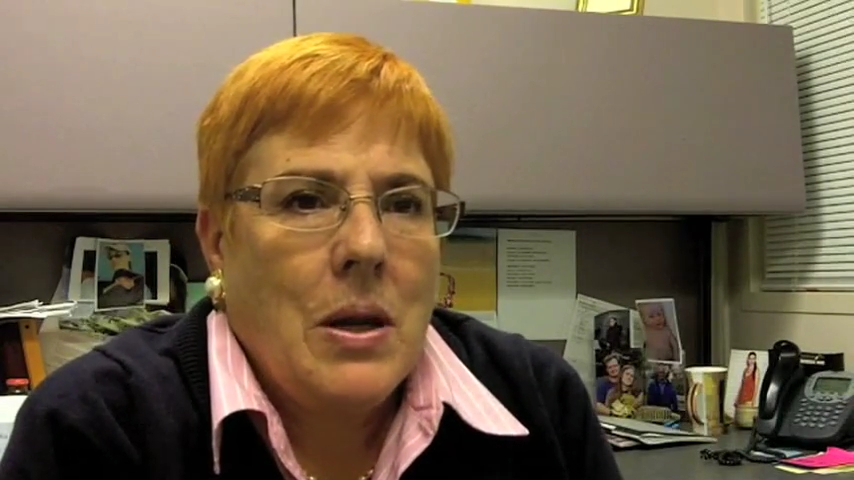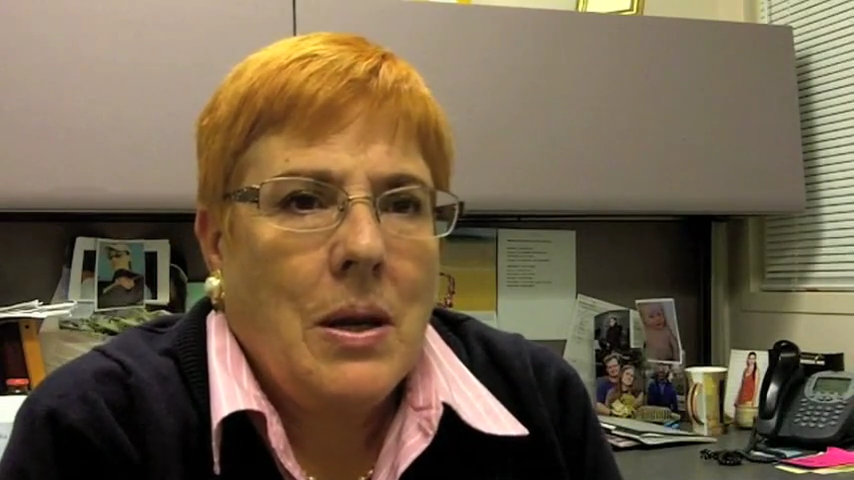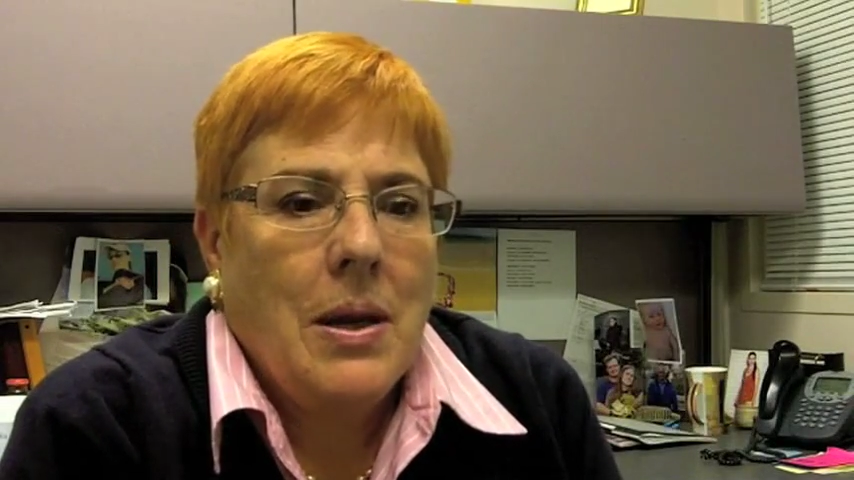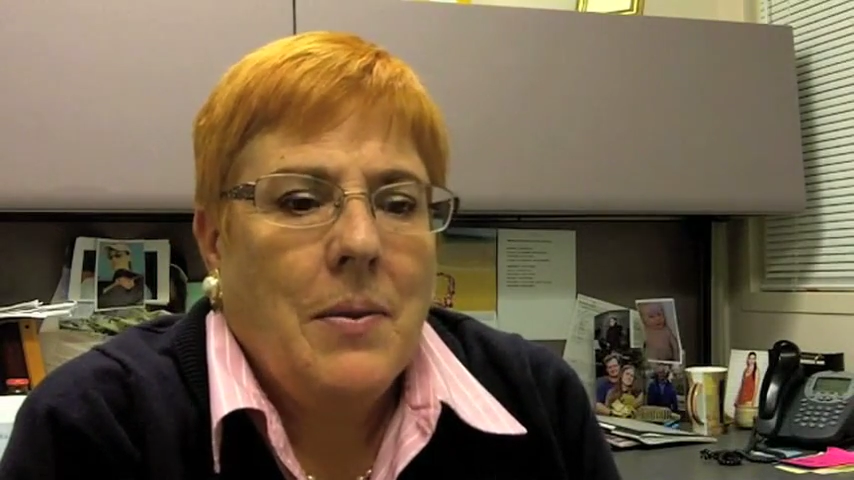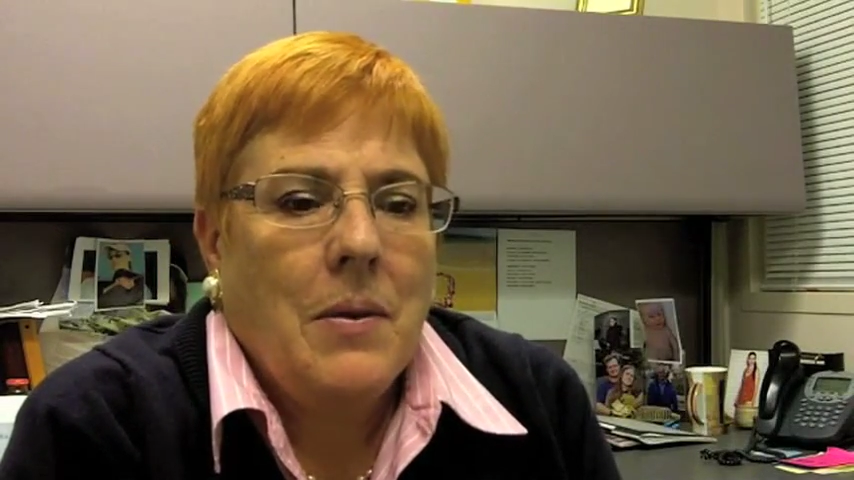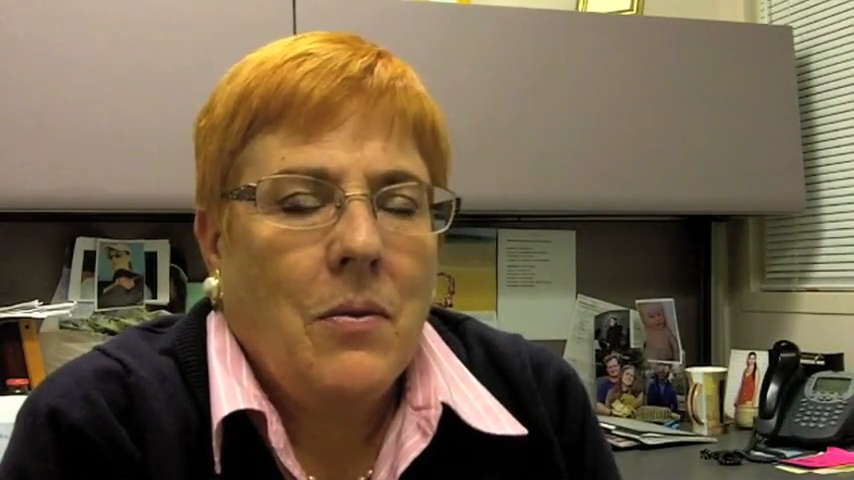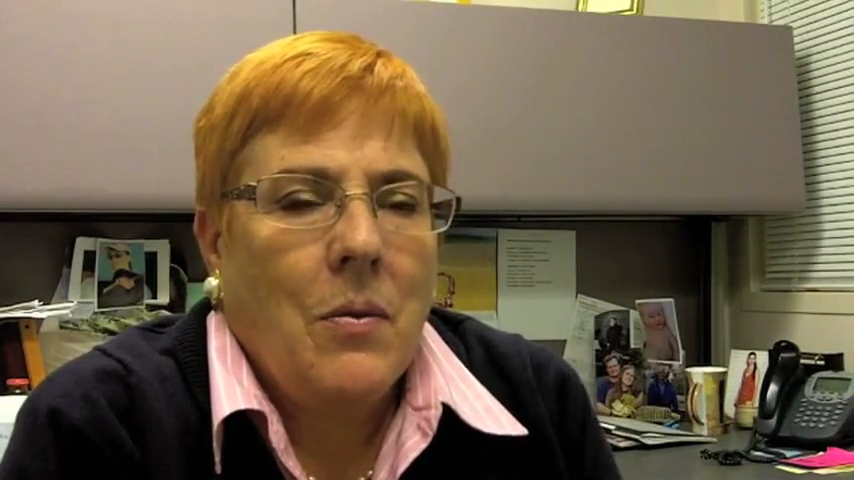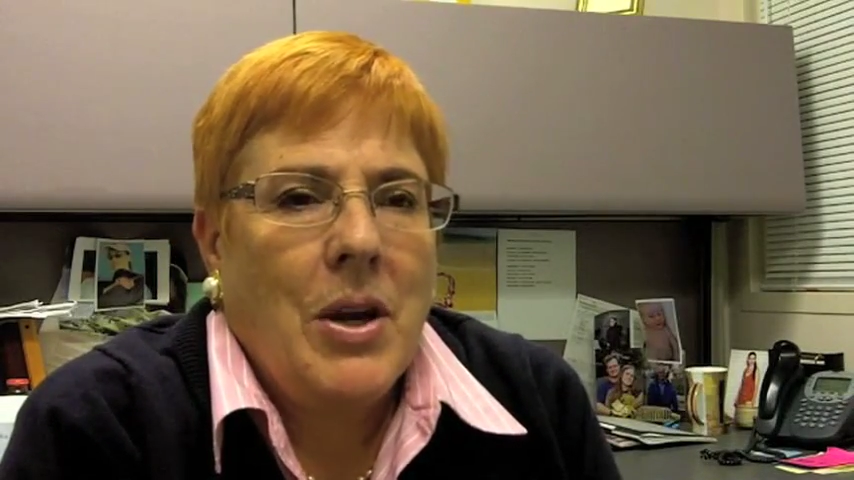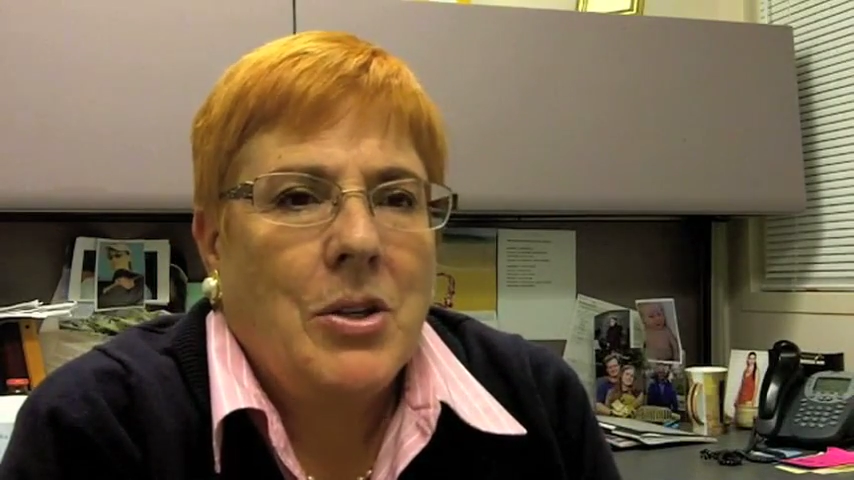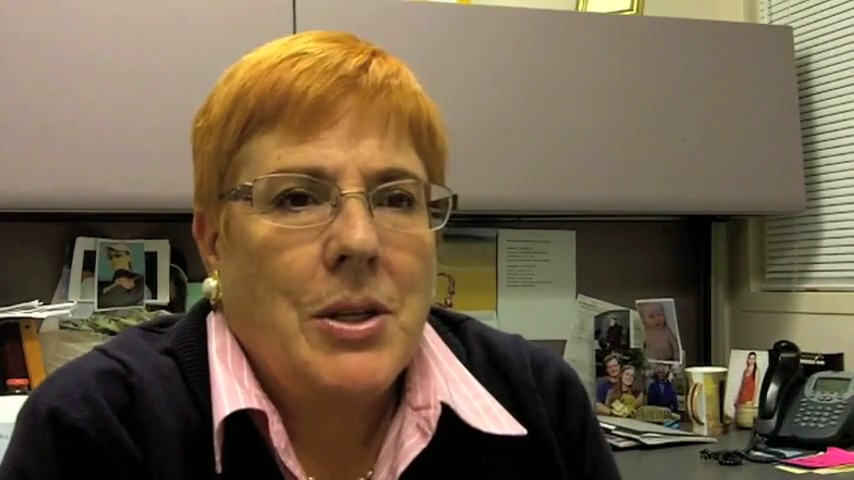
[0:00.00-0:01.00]
we can get the
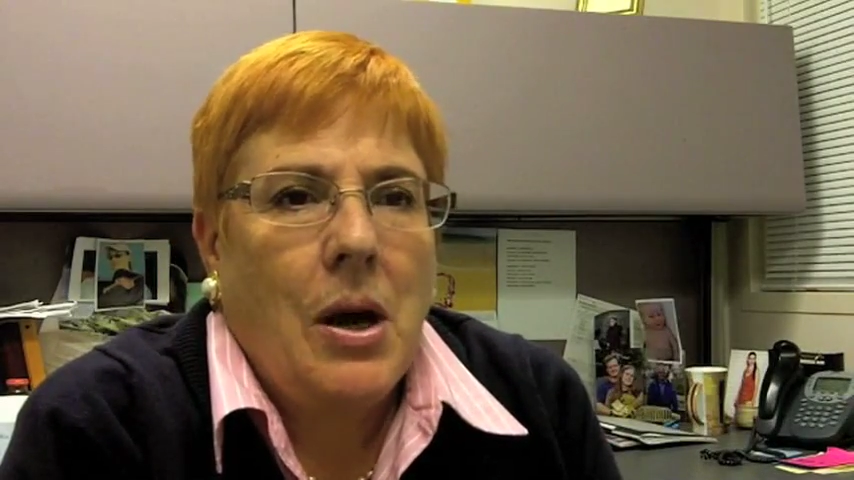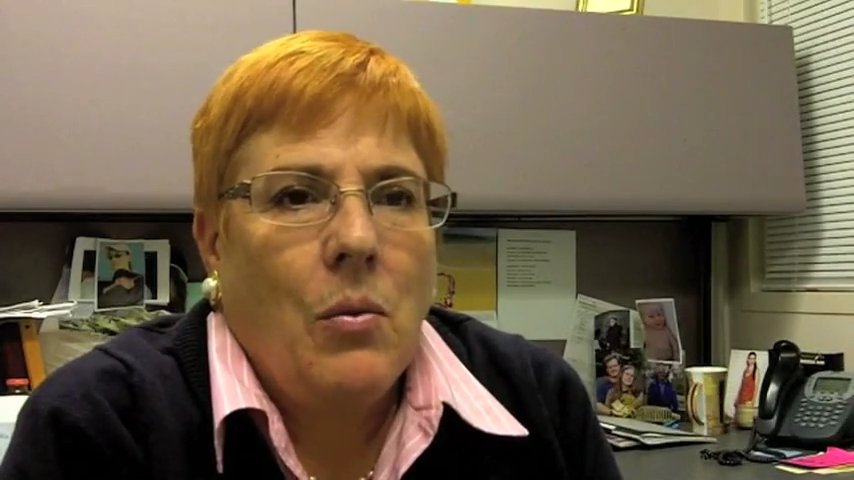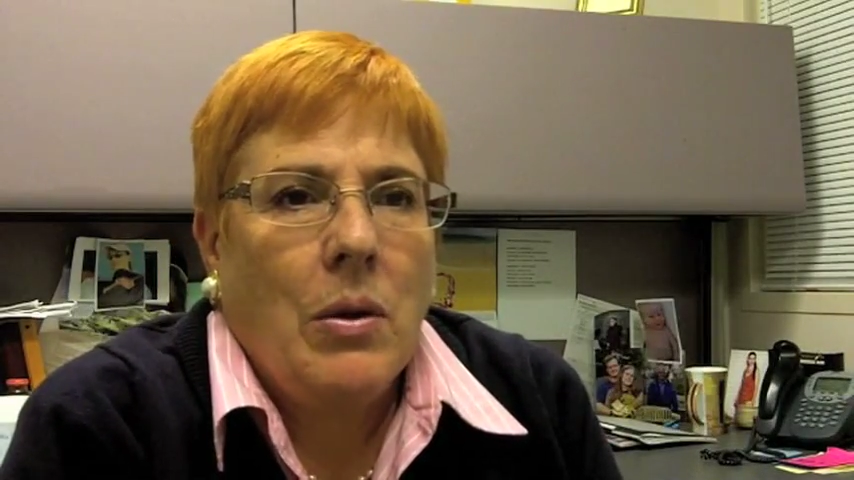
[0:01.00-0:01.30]
information out,